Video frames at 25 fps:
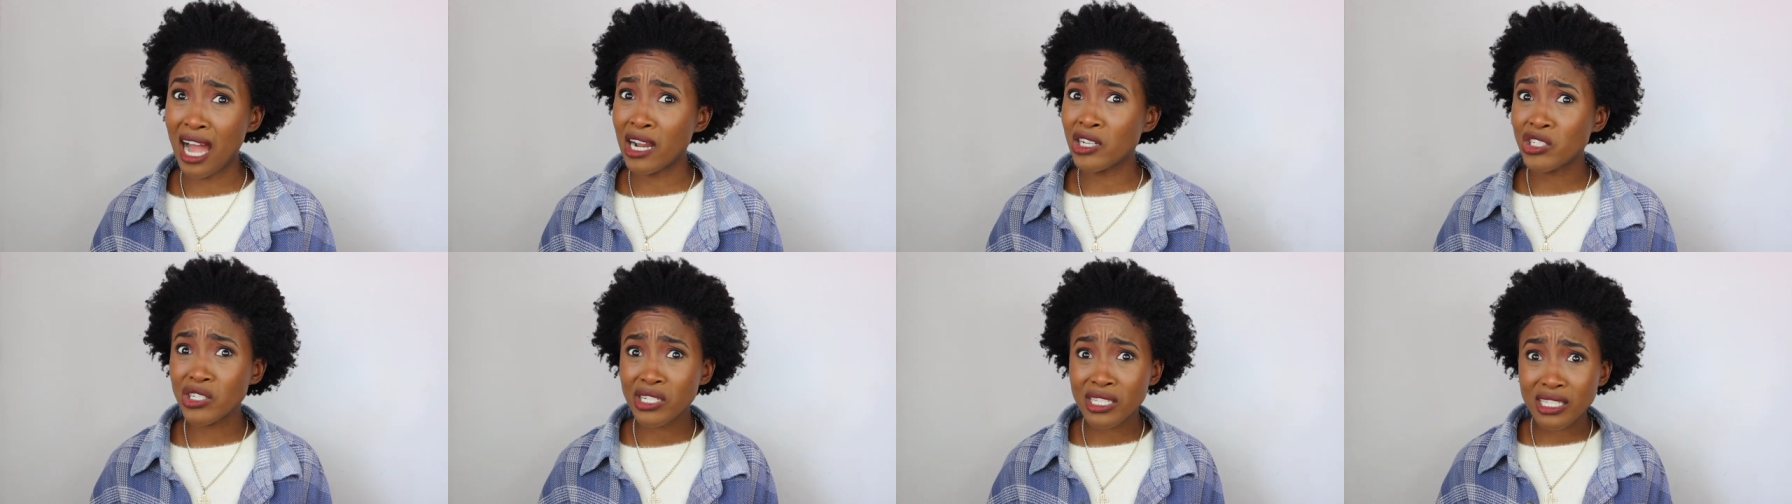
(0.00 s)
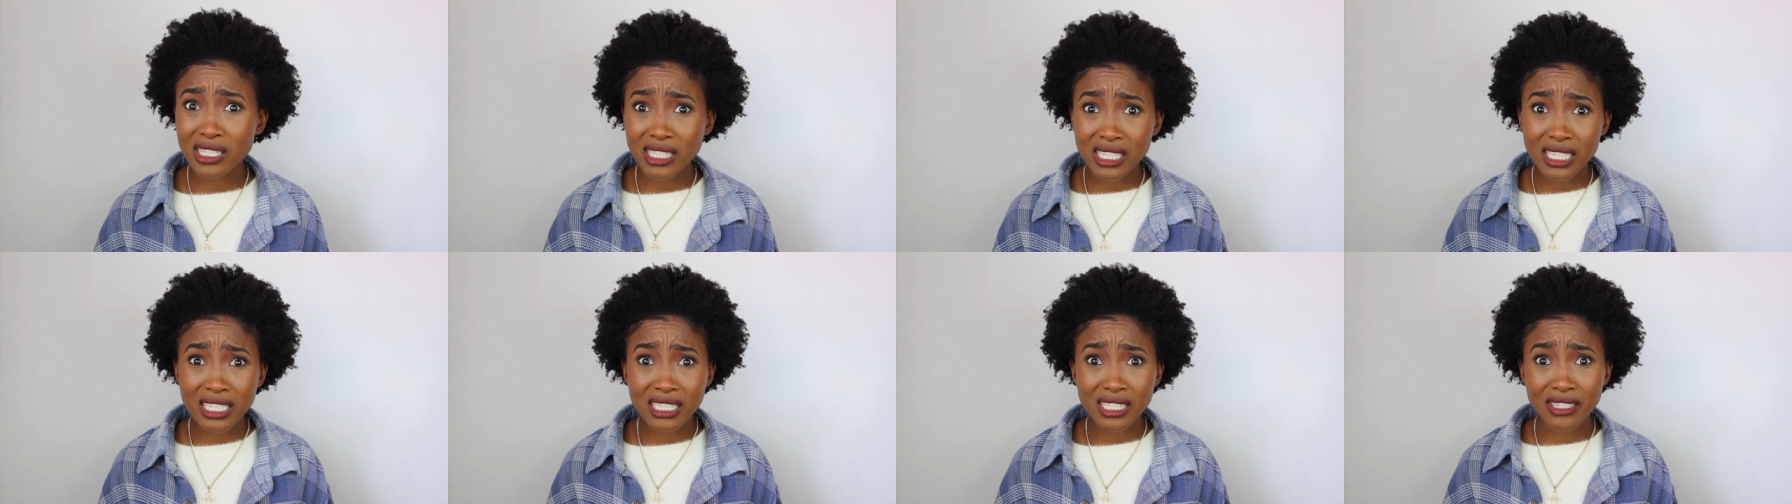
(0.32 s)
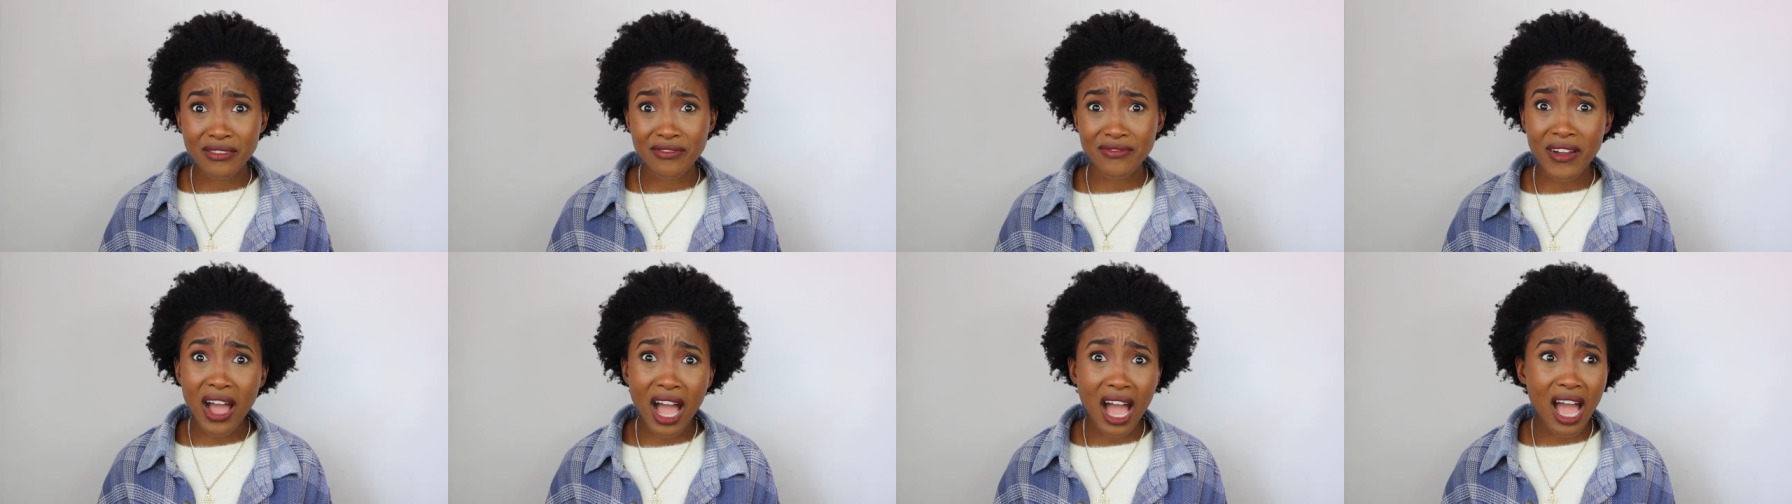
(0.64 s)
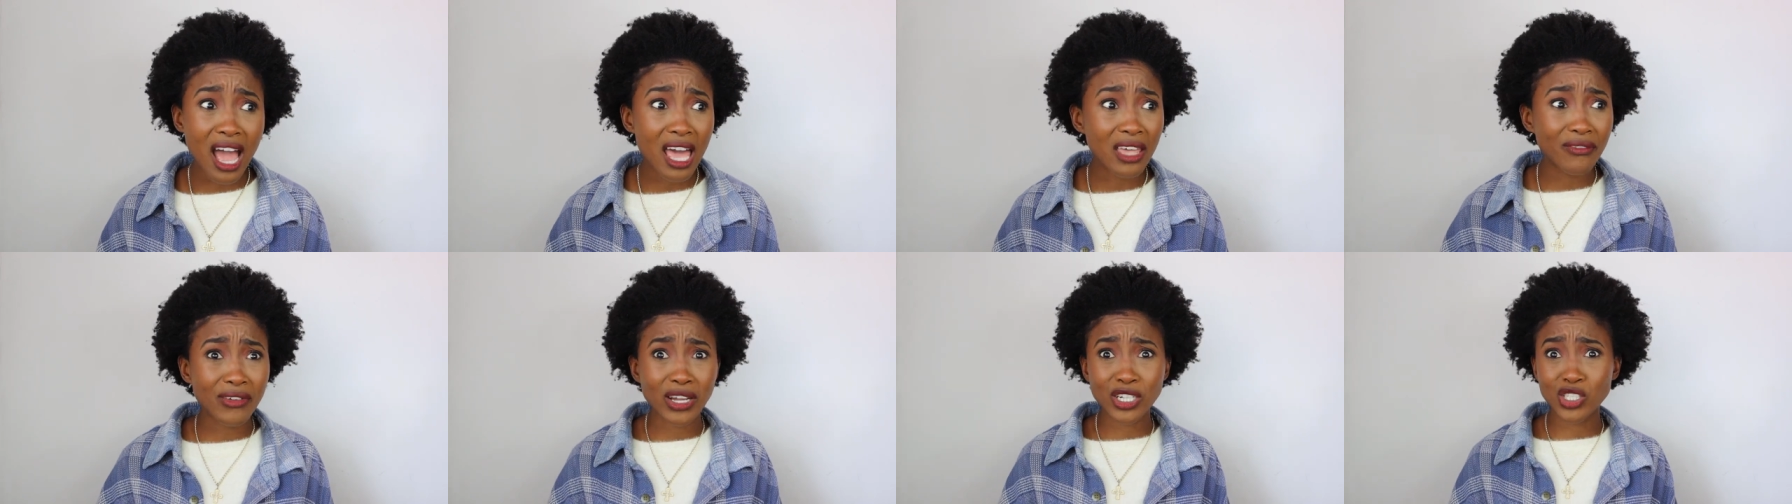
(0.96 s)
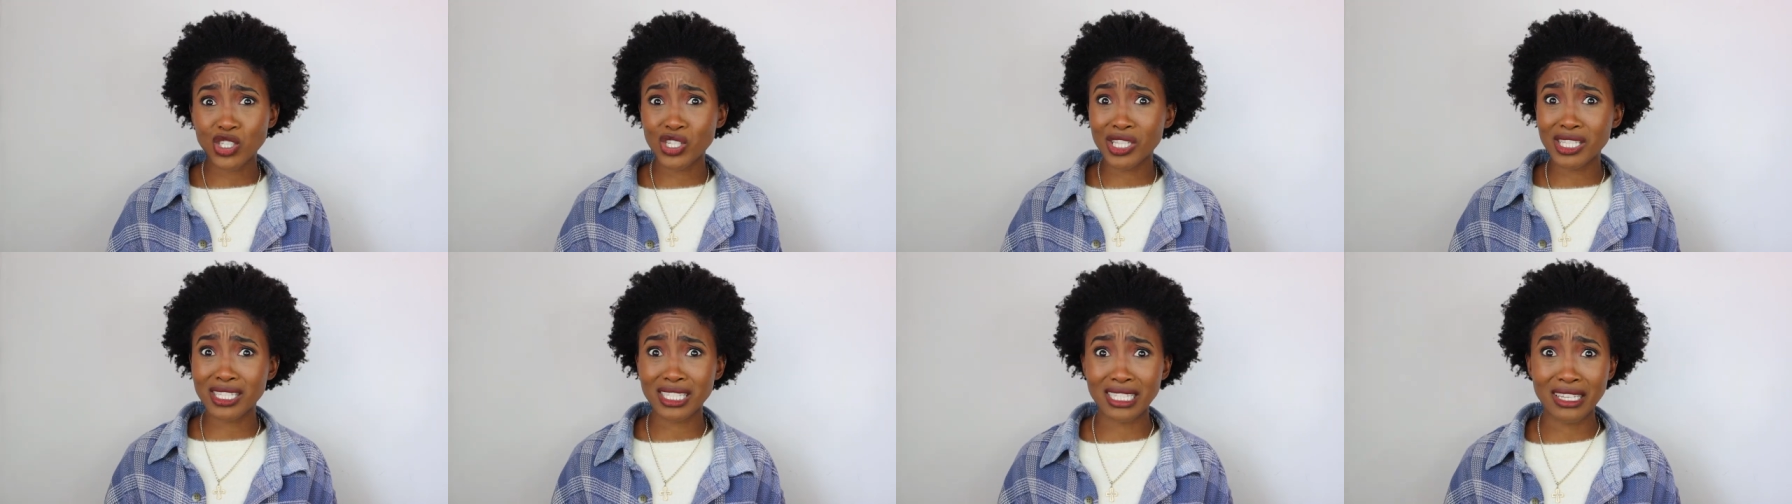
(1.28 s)
hundred sixty-five, one
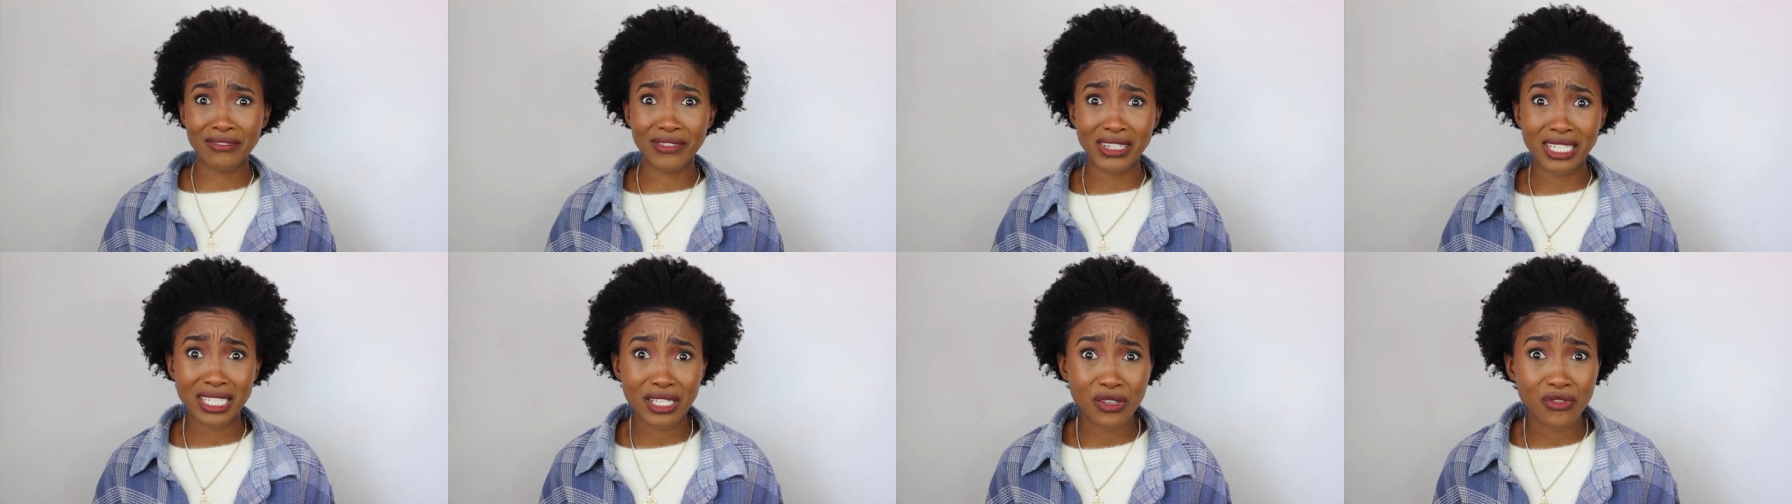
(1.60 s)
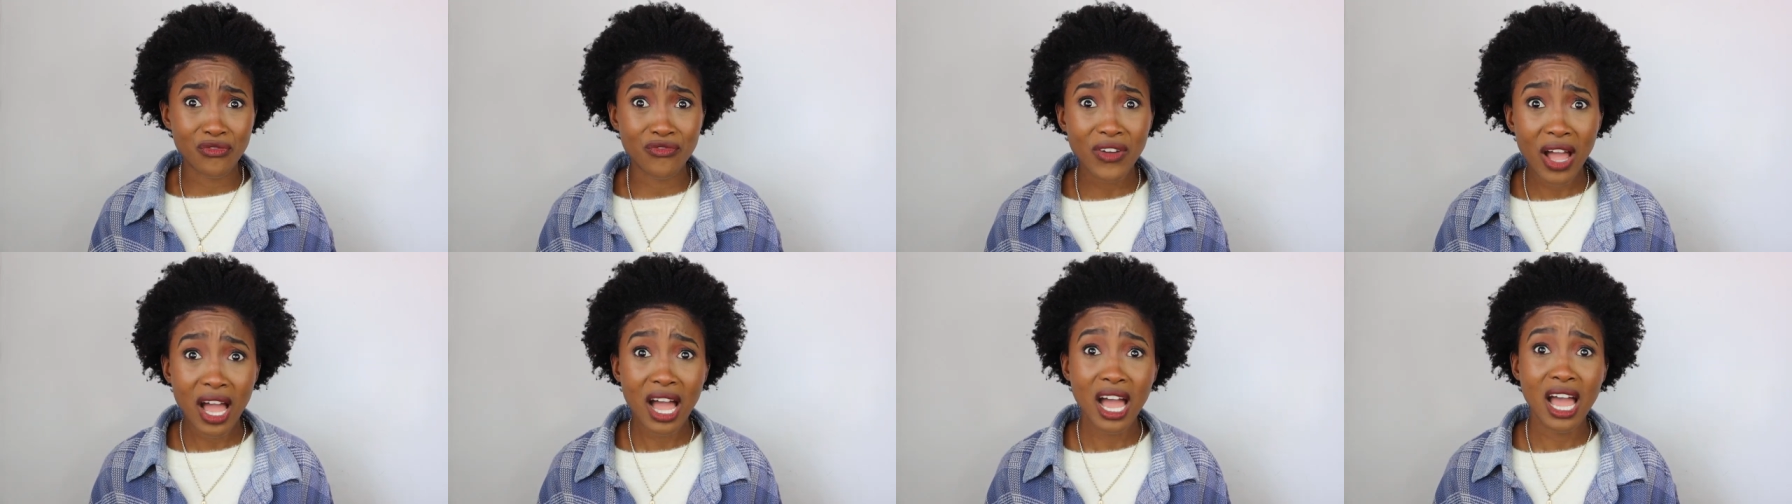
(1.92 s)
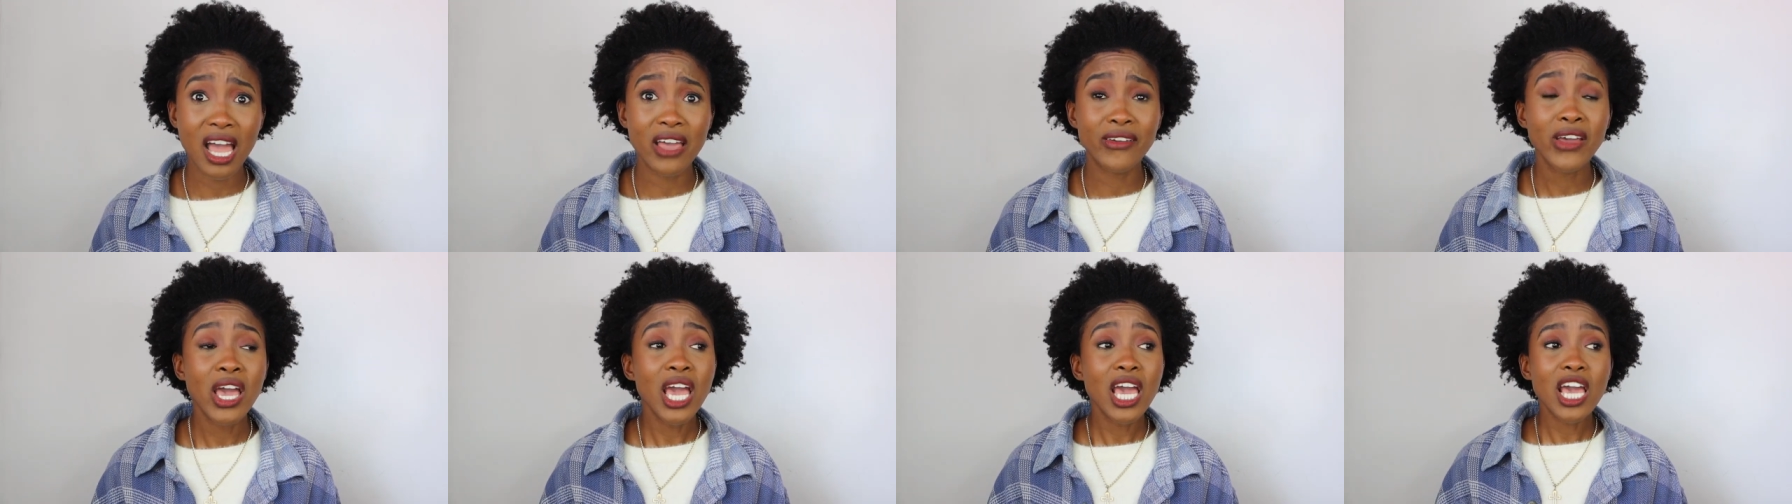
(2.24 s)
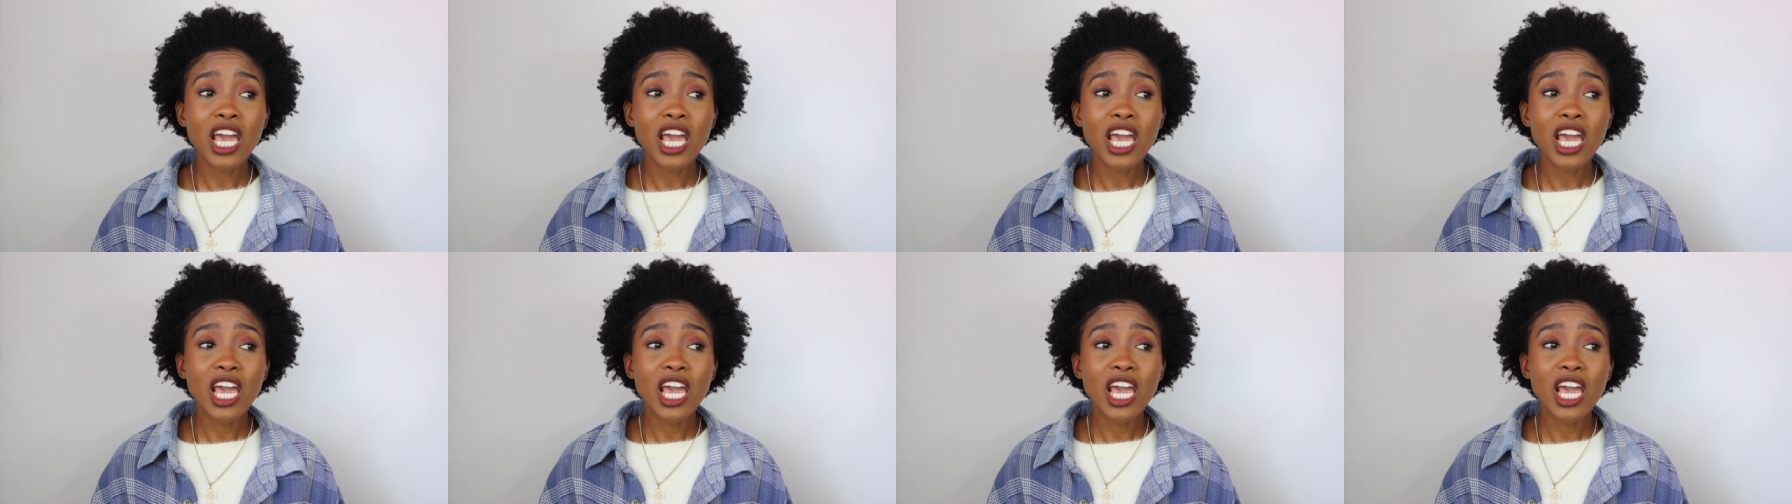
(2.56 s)
hundred seventy-five.